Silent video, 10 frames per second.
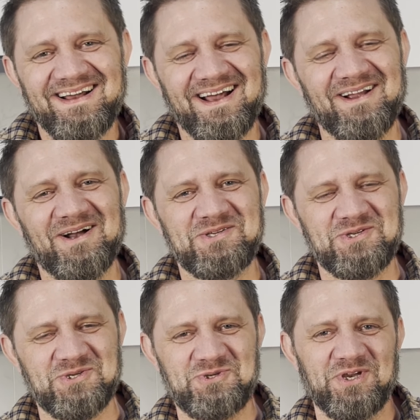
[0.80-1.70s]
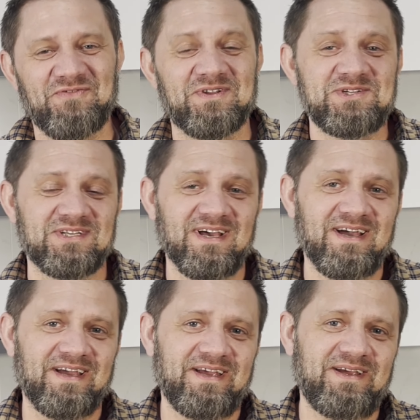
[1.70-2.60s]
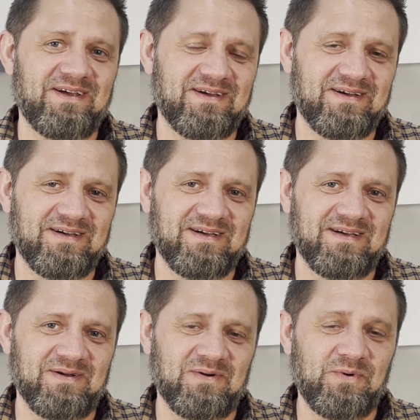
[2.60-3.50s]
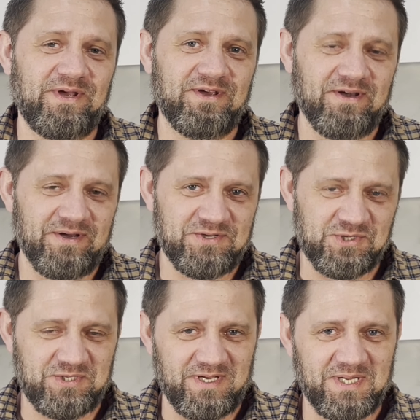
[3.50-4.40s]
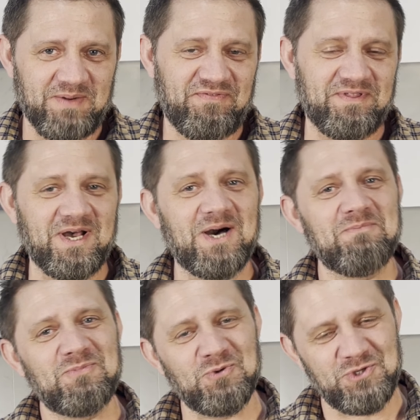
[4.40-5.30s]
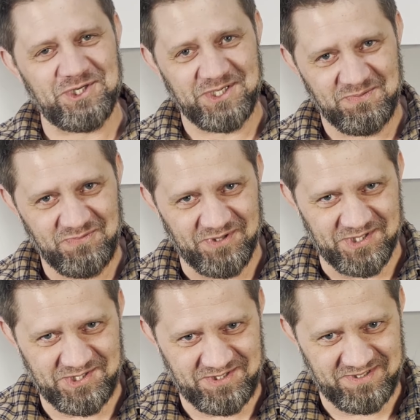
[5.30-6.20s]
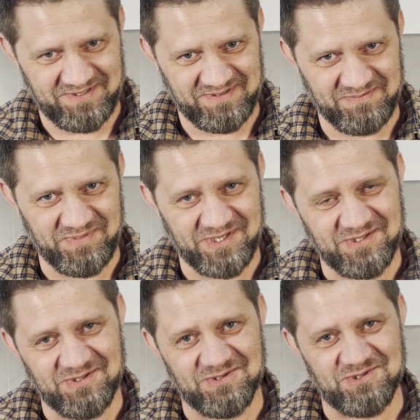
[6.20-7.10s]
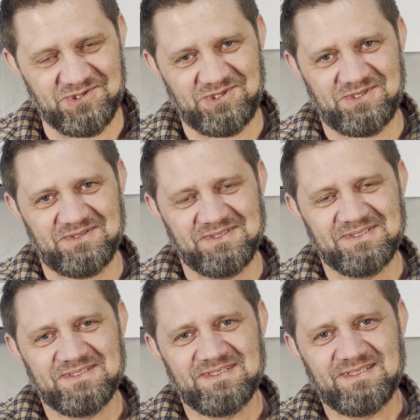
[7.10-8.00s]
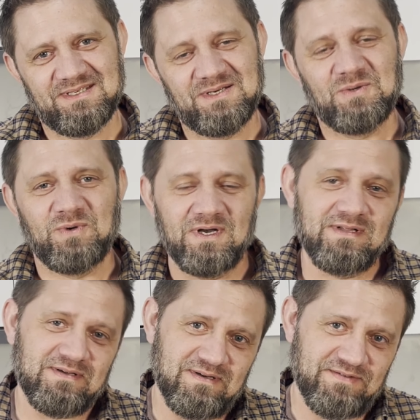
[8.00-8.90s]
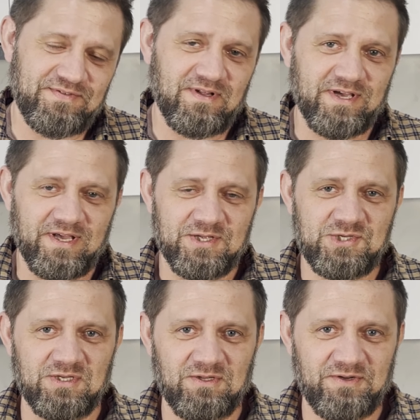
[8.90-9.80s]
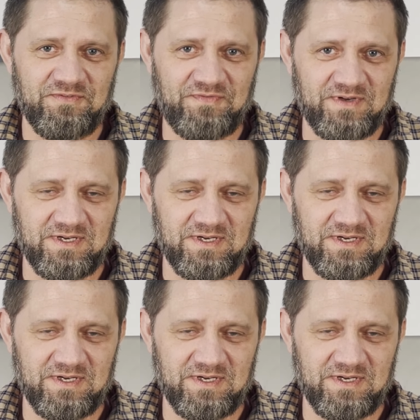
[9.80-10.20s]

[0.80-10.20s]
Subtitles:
Hey guys, this is Geoff, and today we are going to stand up for the humble chicken breast because, well, I feel like it gets a lot of